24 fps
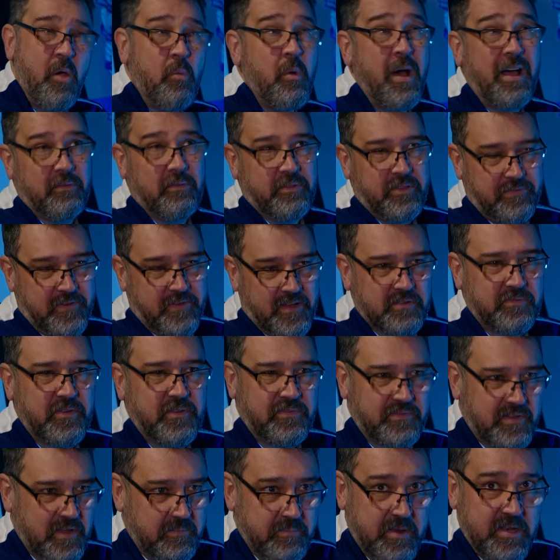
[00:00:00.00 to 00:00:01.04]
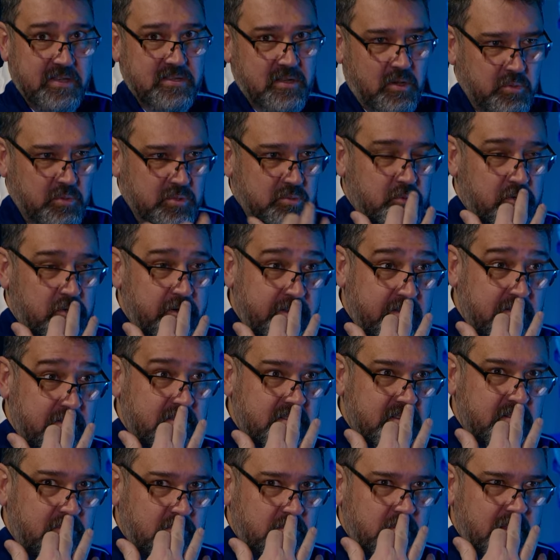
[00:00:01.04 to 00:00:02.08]
Well, the first 15 minutes I was worried
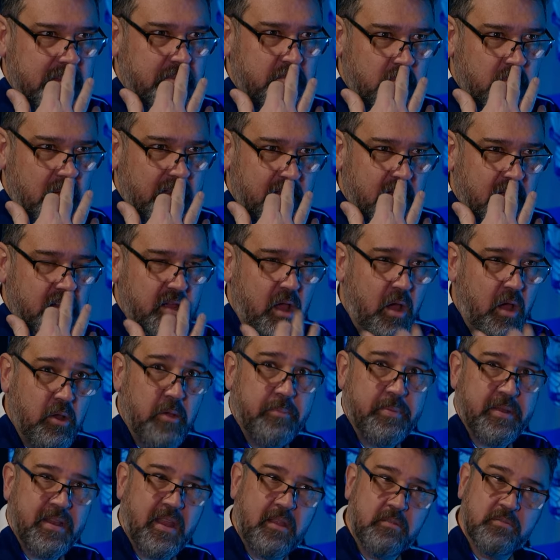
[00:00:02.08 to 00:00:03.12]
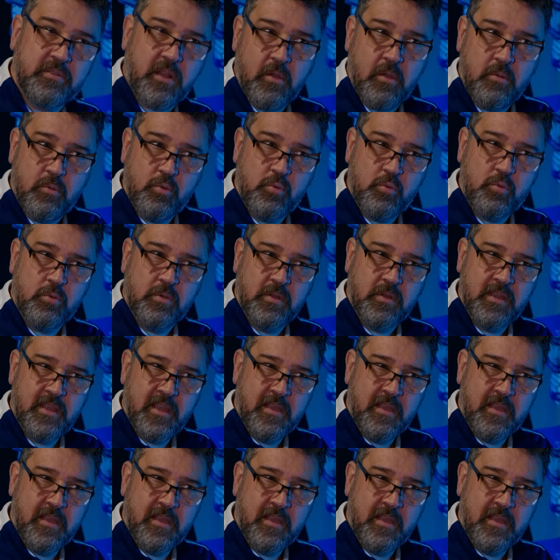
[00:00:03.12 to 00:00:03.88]
until we went a goal up, and then it was like, ooh,